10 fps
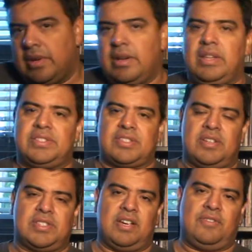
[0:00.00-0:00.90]
It
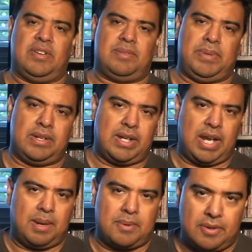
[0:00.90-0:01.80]
starts off with Peter
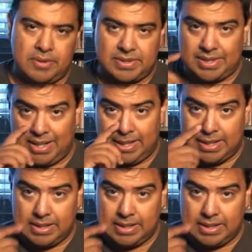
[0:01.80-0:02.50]
Gabriel singing